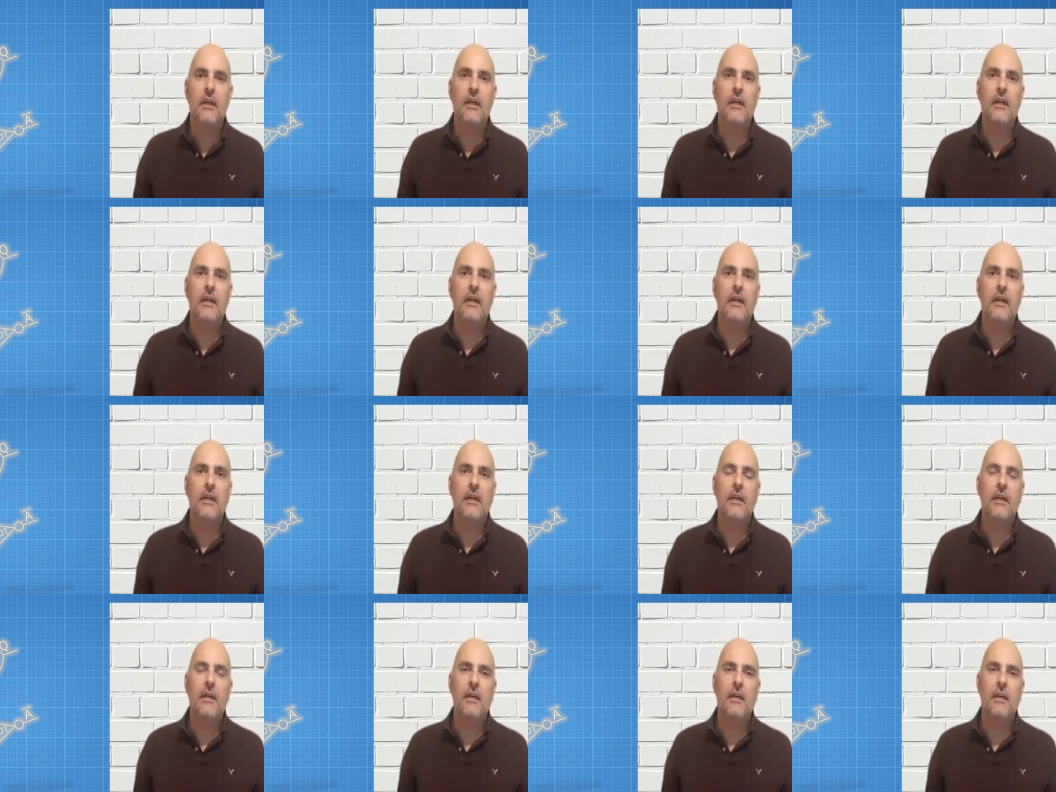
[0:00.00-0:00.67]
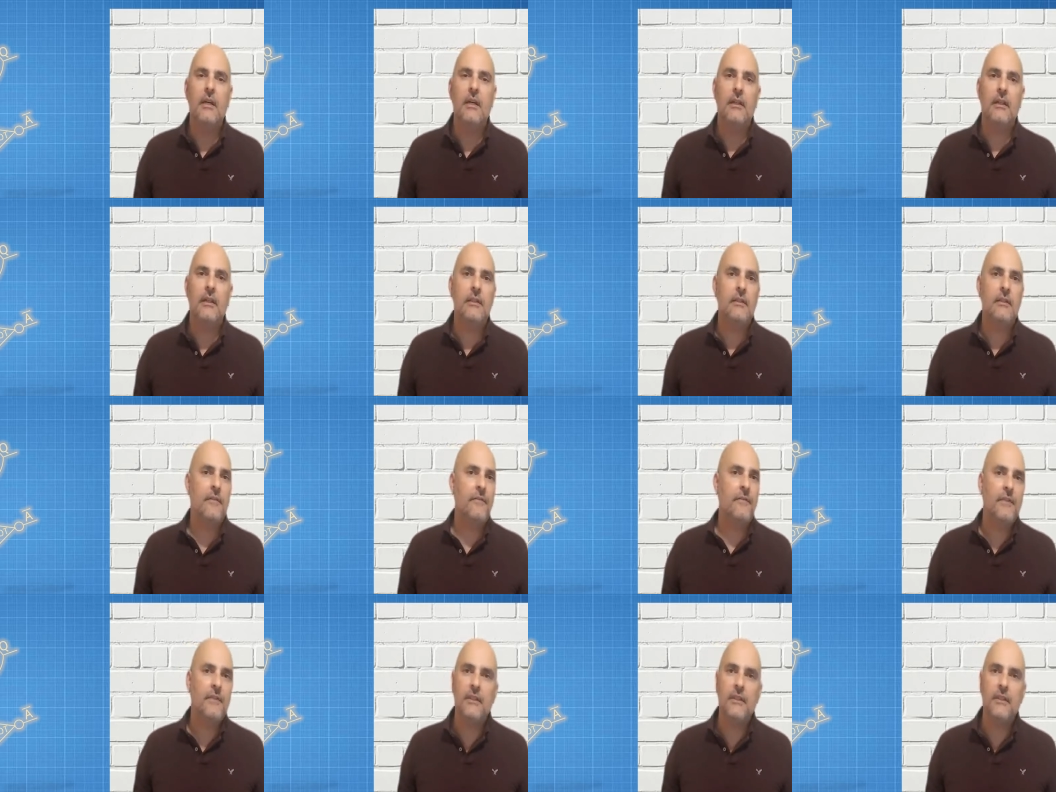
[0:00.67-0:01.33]
uh, in
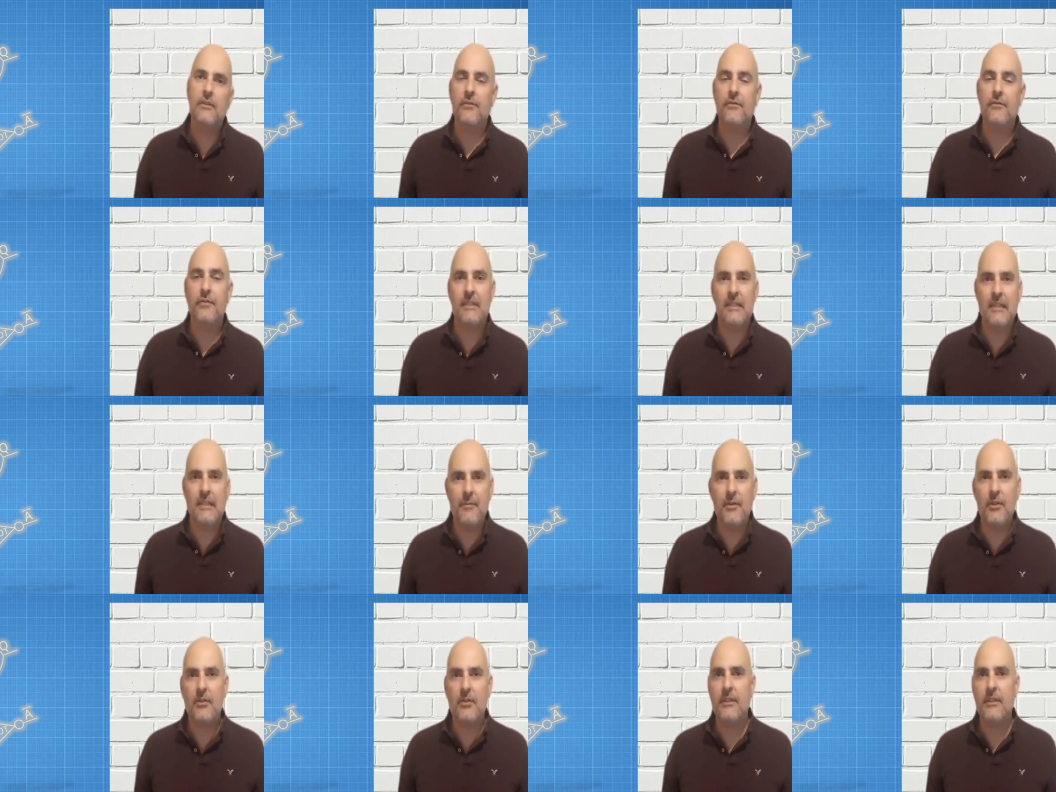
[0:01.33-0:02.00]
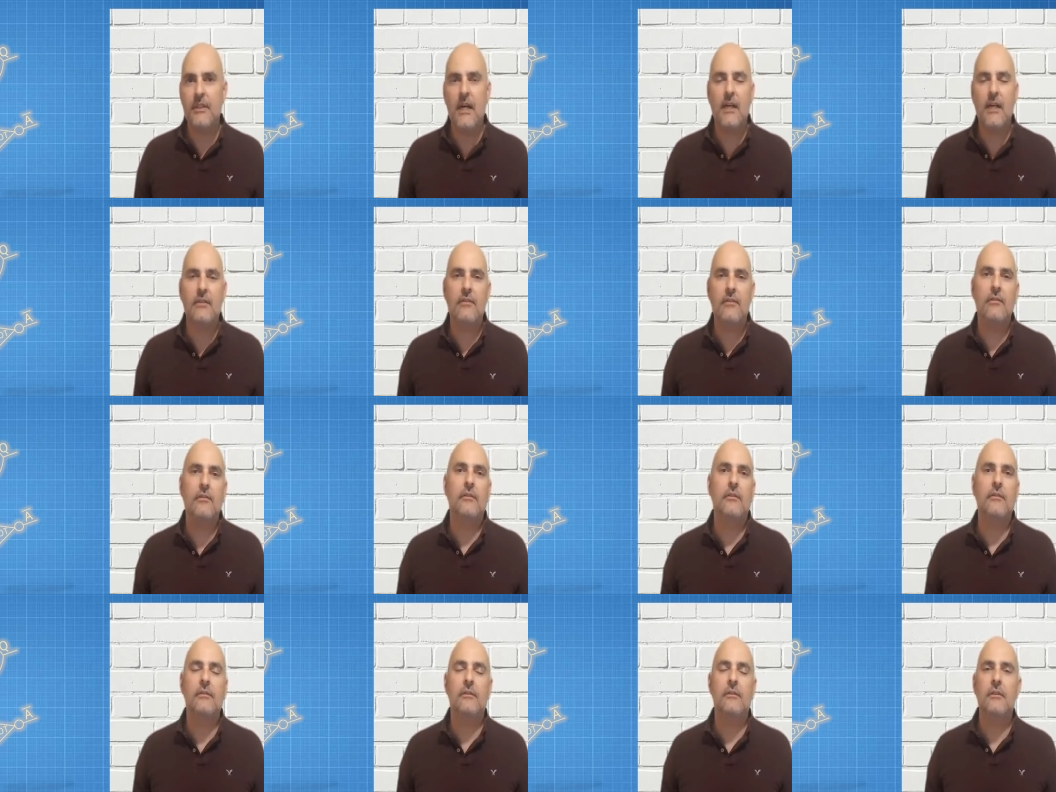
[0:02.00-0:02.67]
the field of
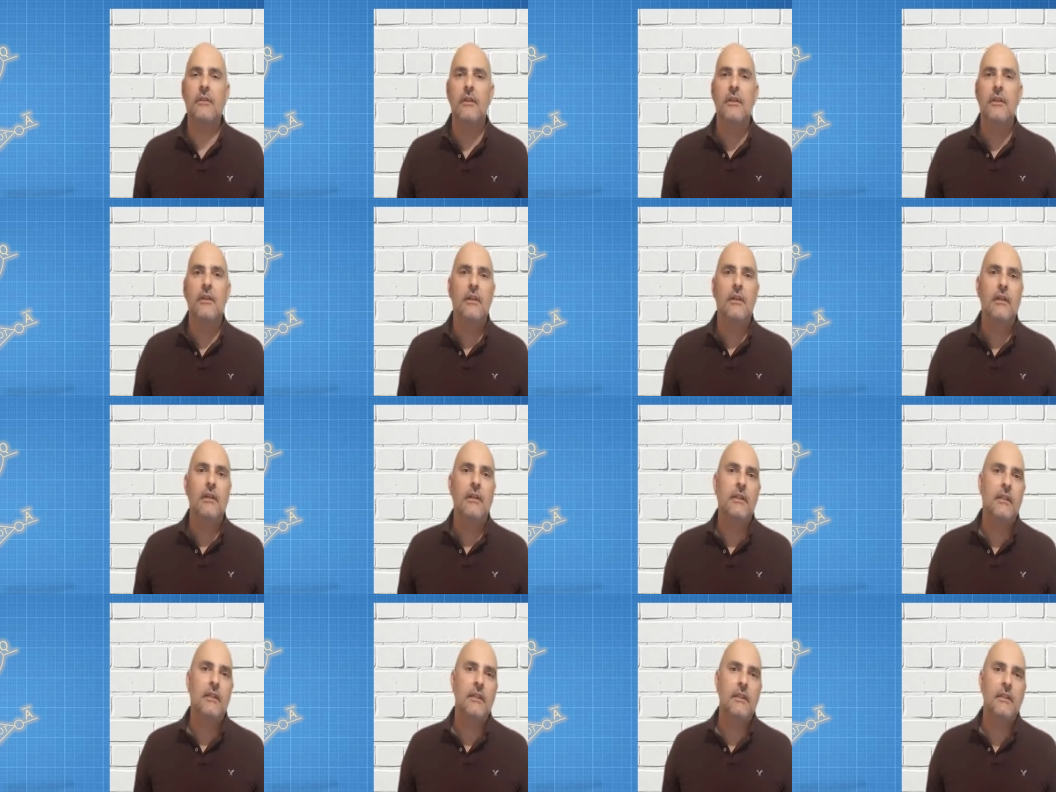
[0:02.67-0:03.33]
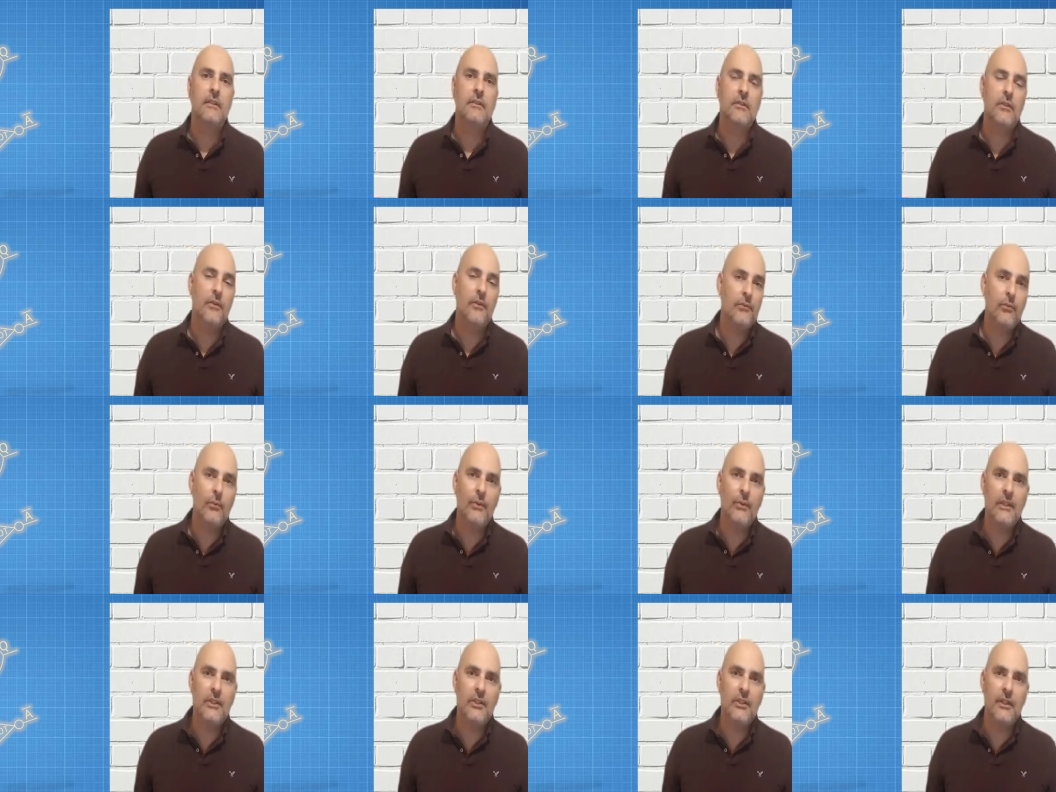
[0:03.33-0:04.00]
semiconductors, uh,
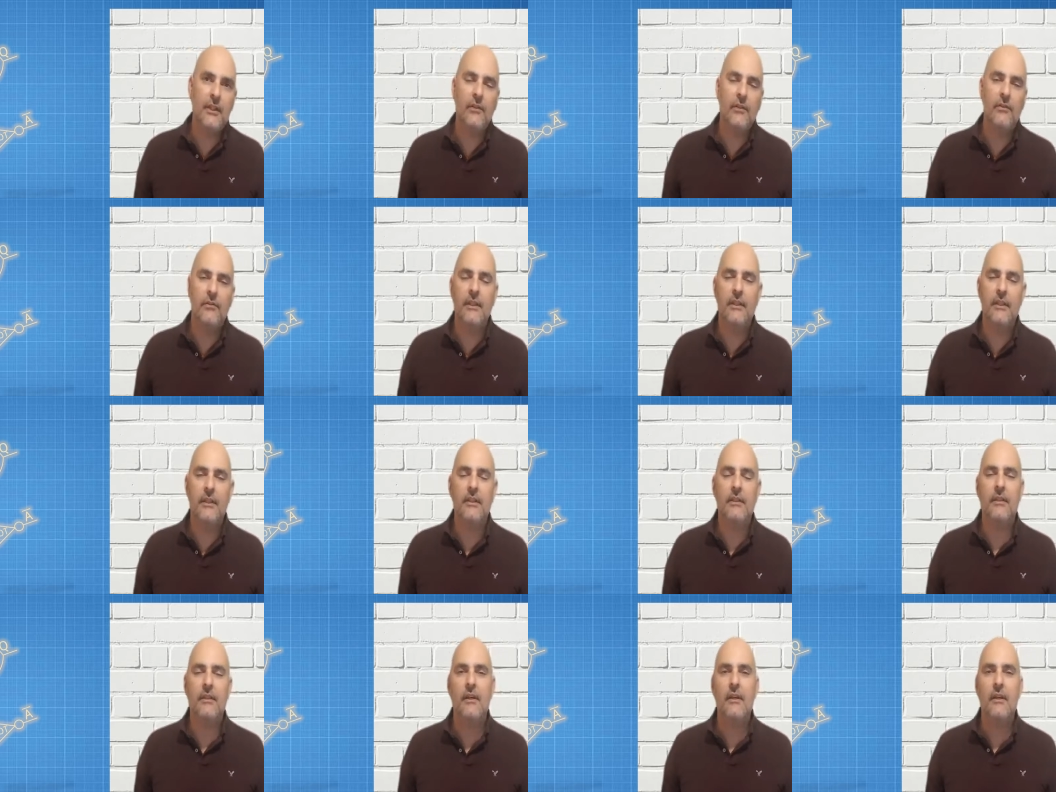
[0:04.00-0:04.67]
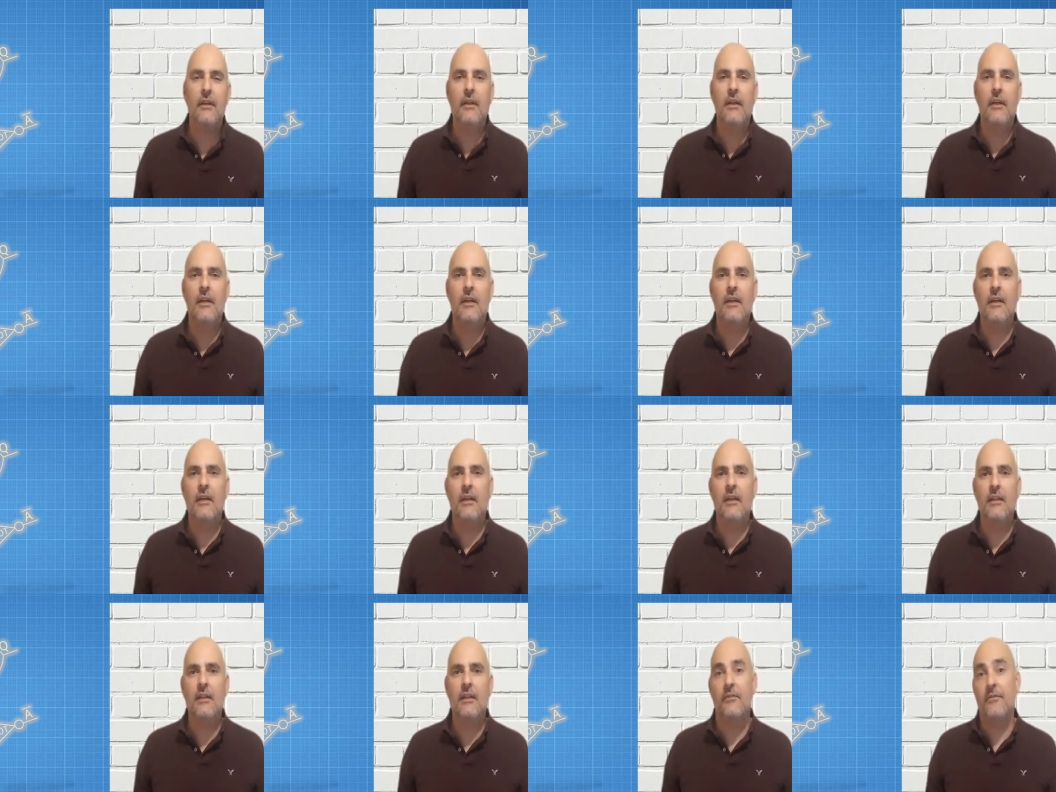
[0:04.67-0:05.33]
software engineering,
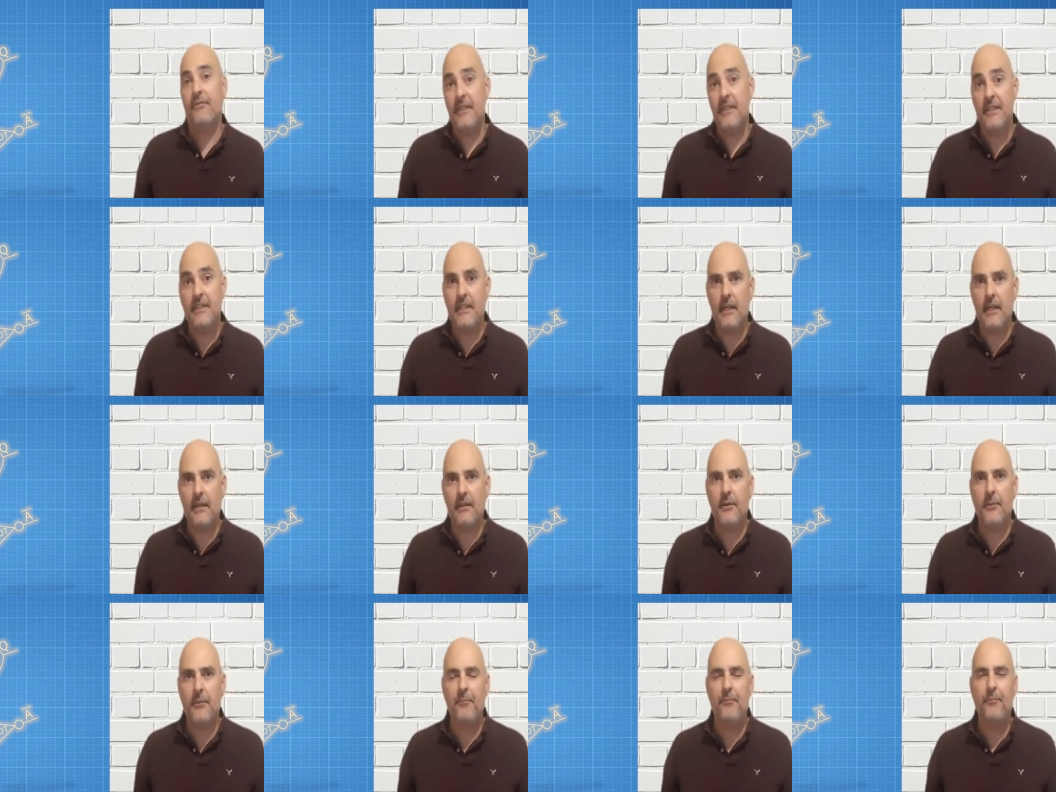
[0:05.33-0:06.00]
and fintech.